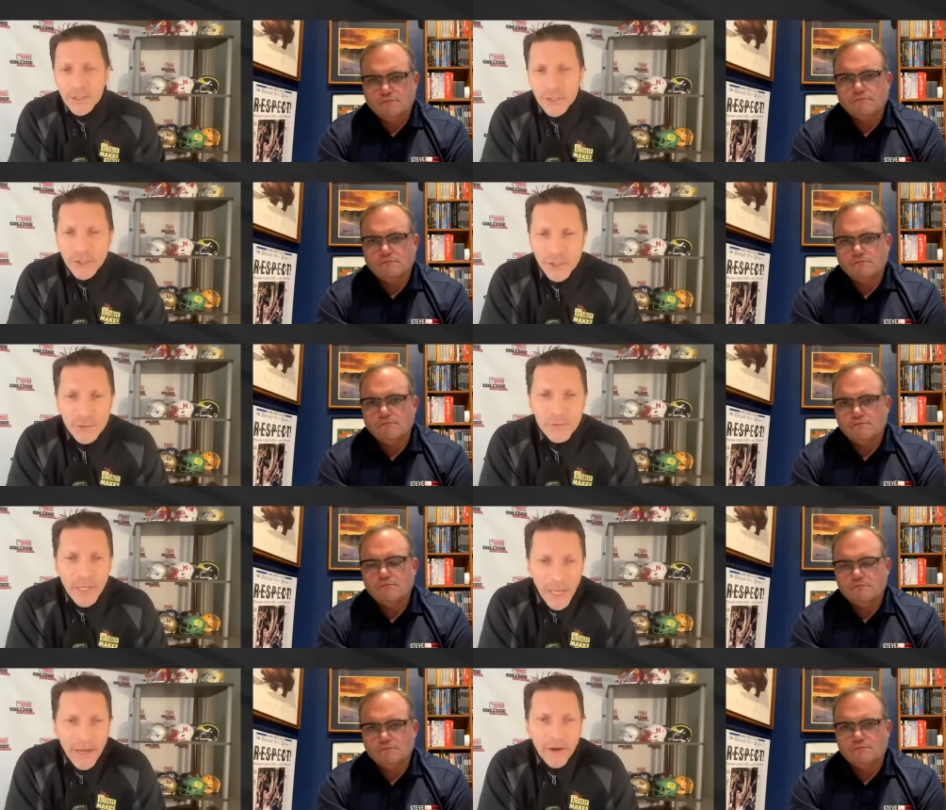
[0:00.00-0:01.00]
Speaker 1: do you
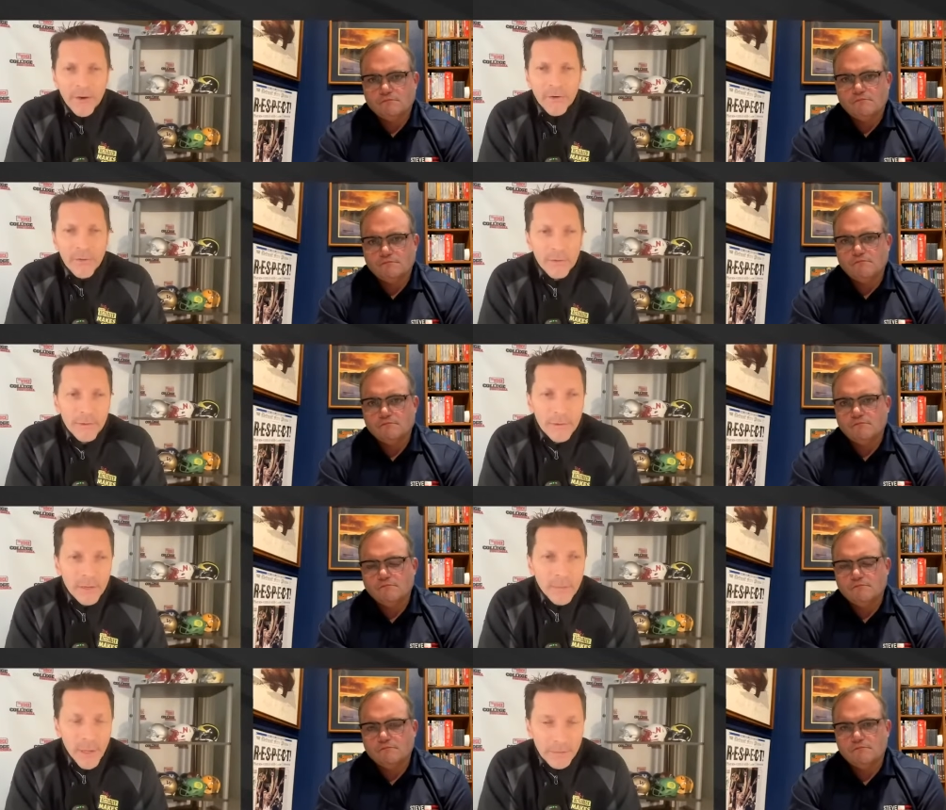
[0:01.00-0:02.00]
care
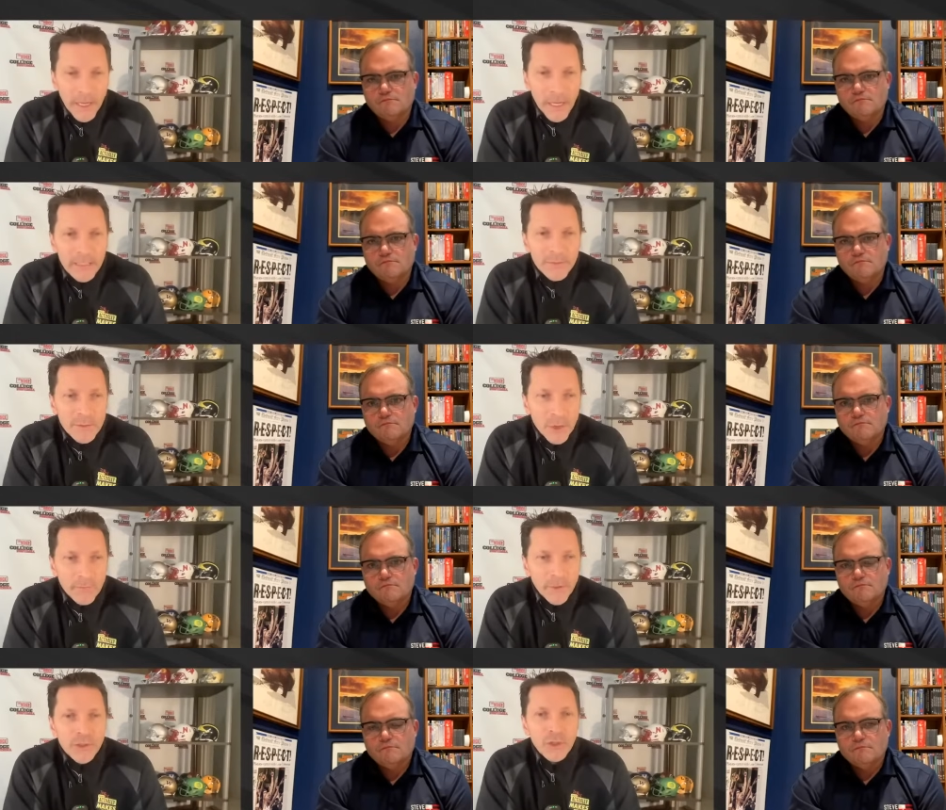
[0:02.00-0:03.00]
about the Heisman
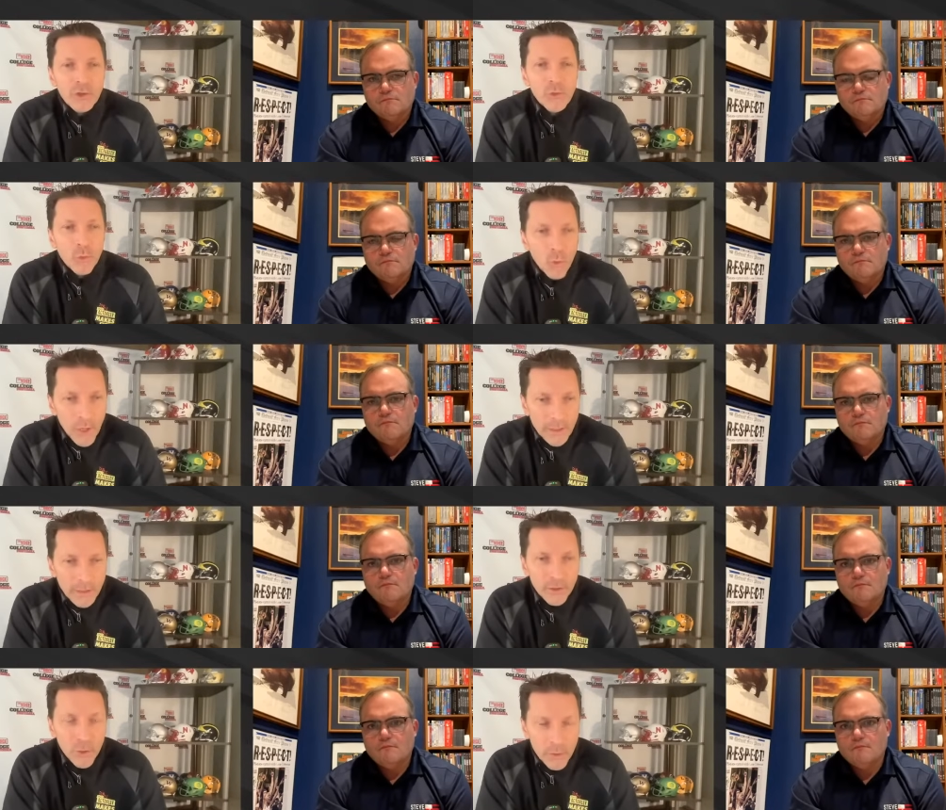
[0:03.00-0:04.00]
Trophy? Do you want
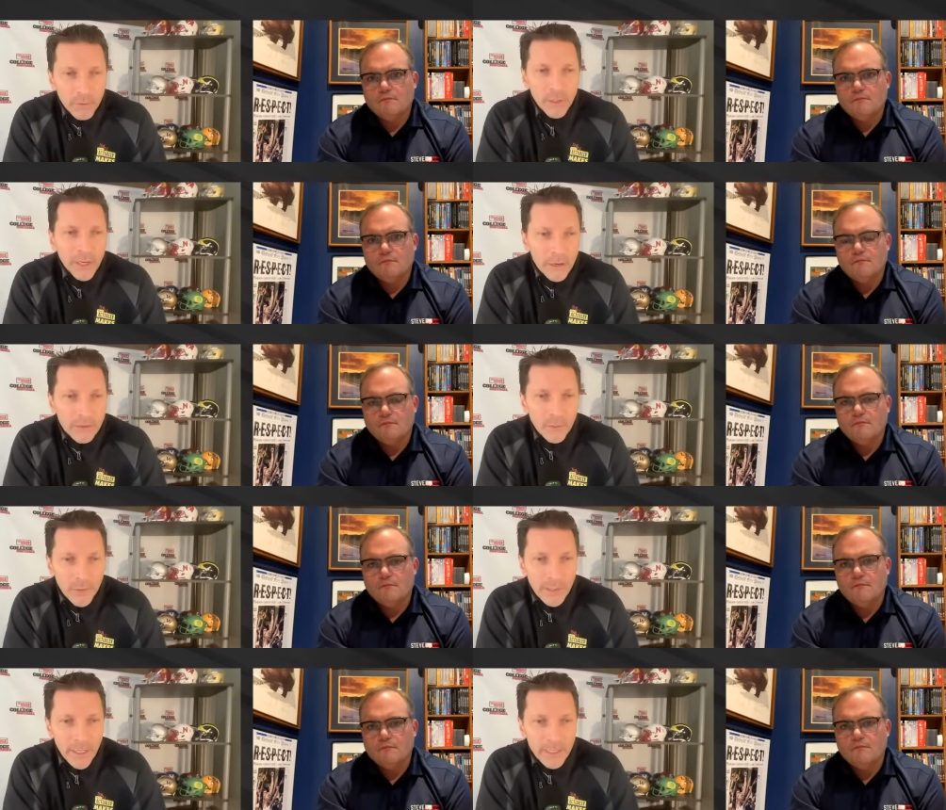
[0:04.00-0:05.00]
your player to win
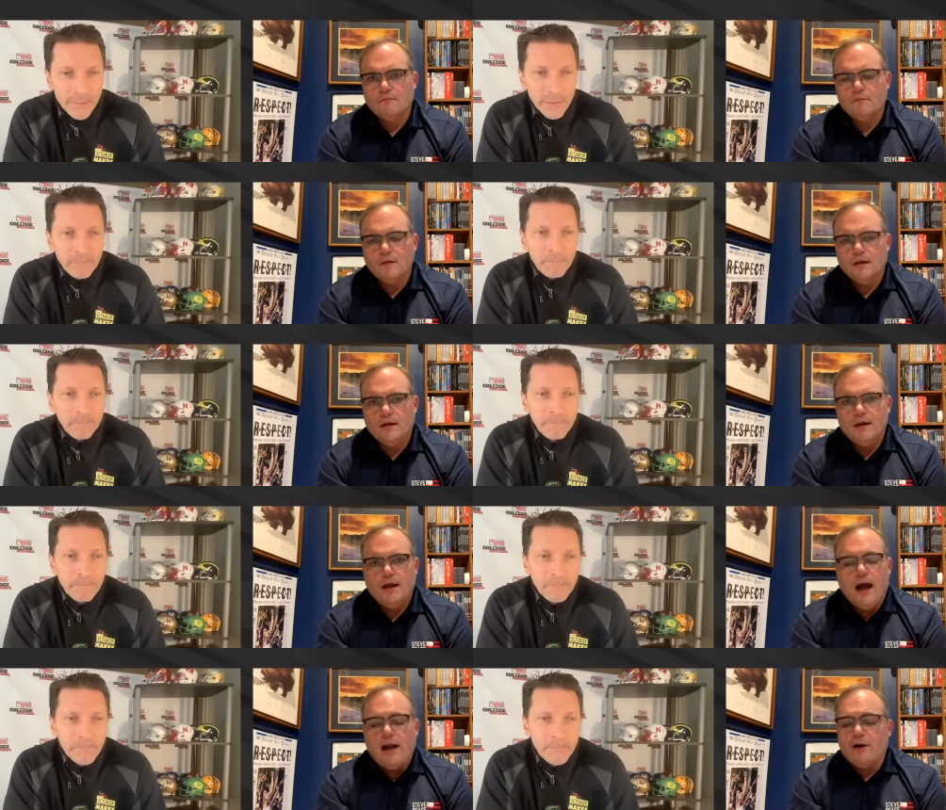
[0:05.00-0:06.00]
the Heisman?
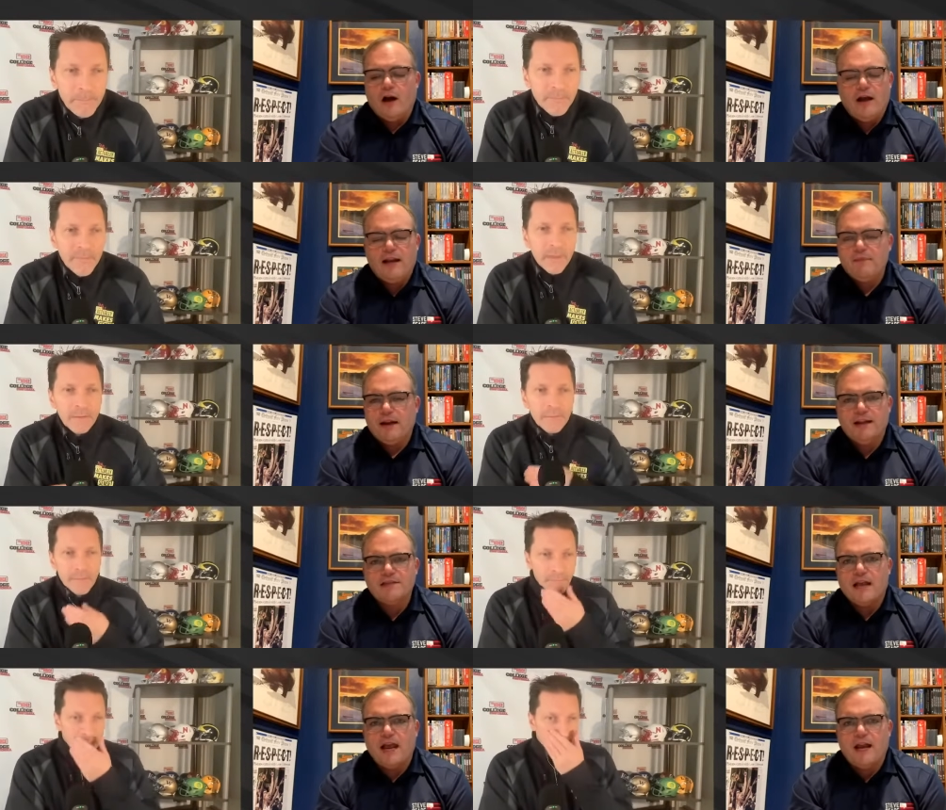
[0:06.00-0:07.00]
Speaker 2: I don't know how anybody could
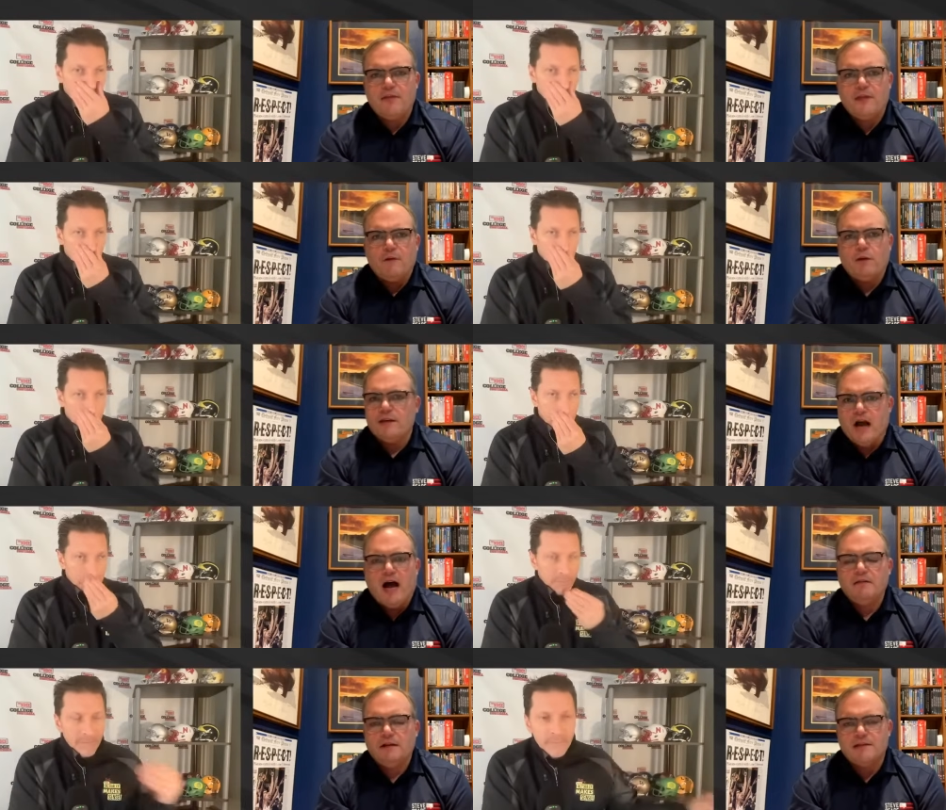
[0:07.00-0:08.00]
say they would
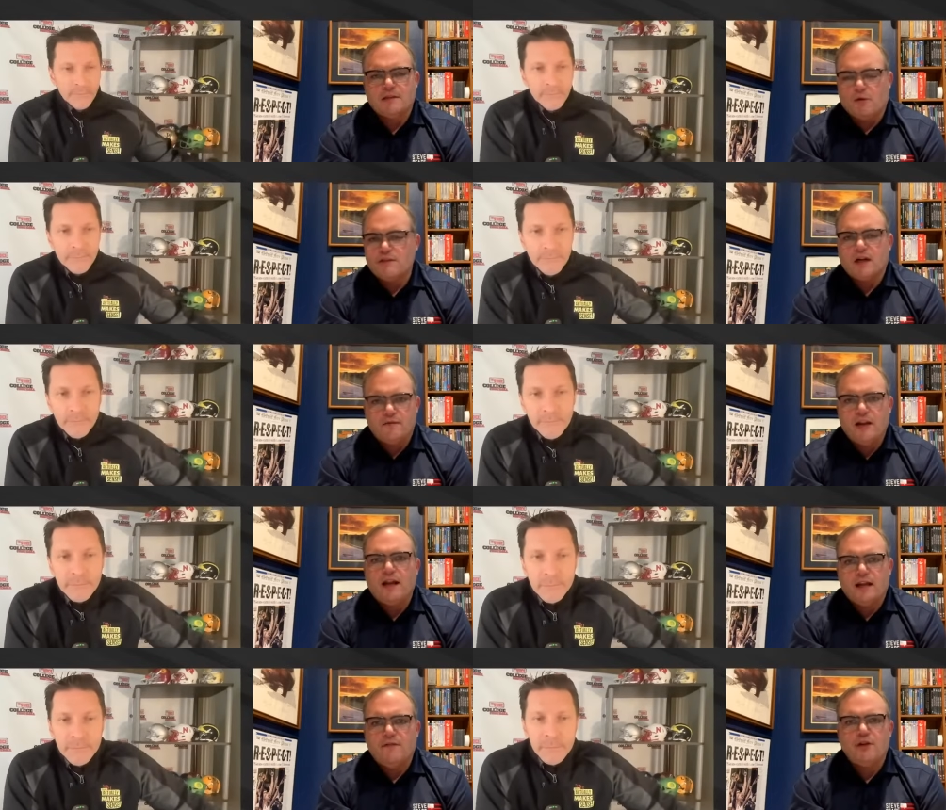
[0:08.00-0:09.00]
not. It's the most coveted
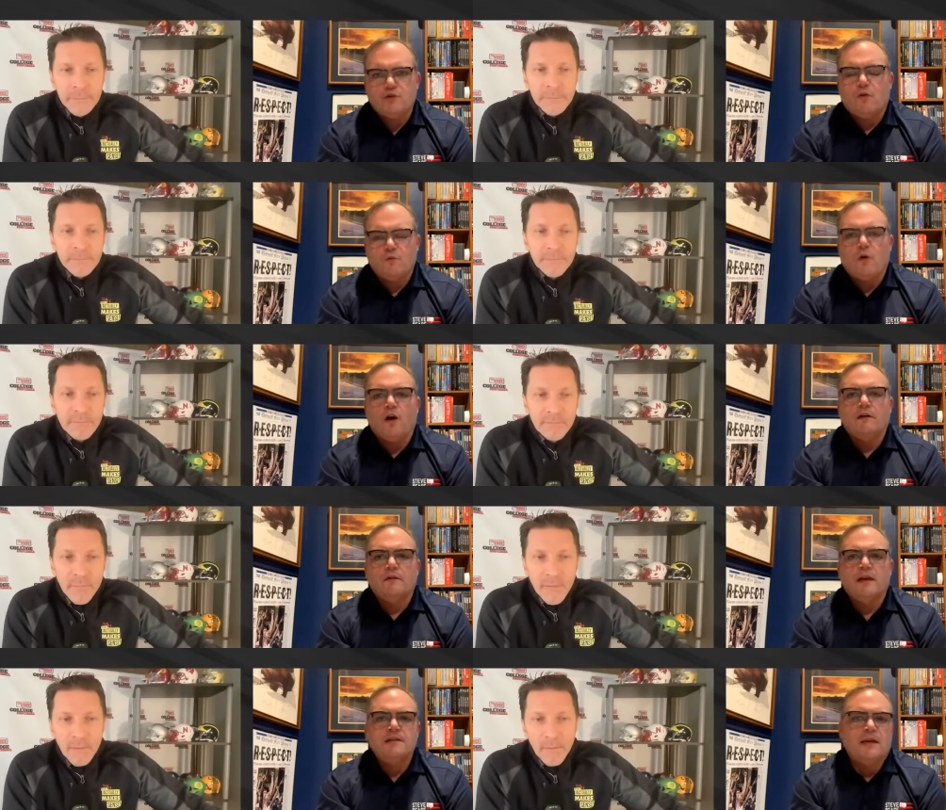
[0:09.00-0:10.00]
individual award
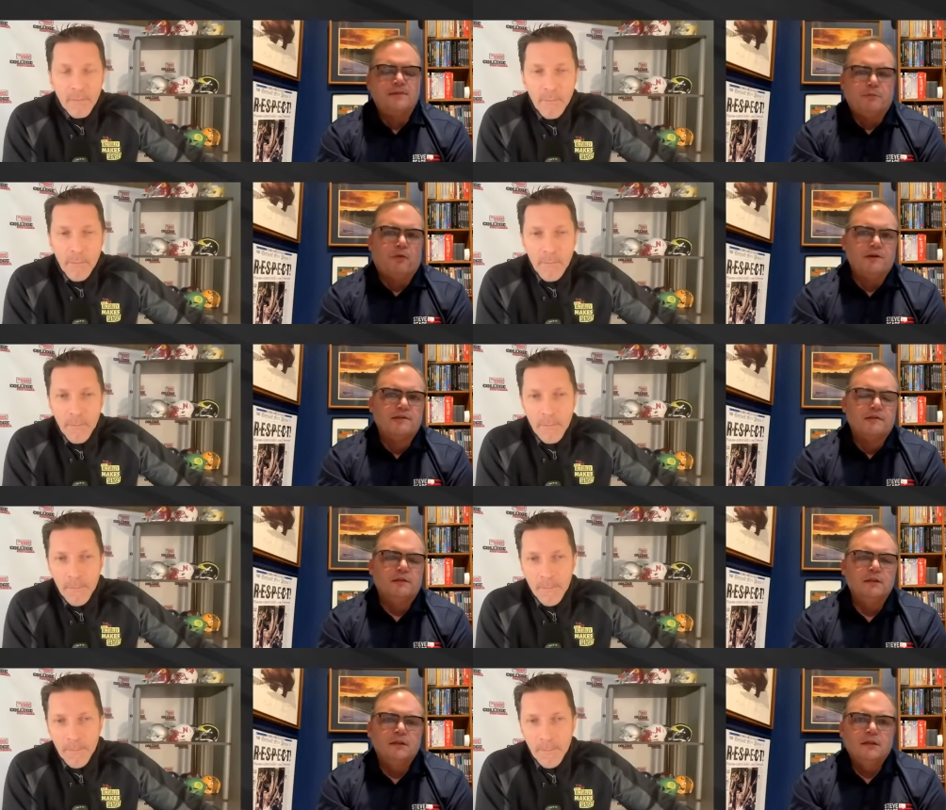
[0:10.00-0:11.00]
in team sports.
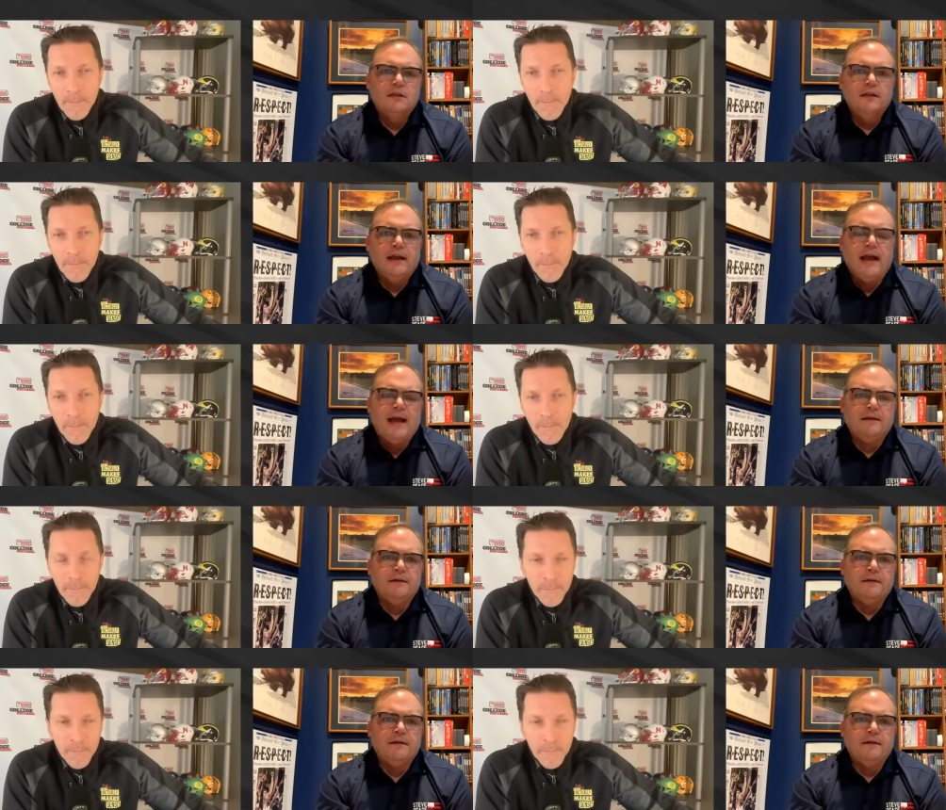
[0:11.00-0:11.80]
And,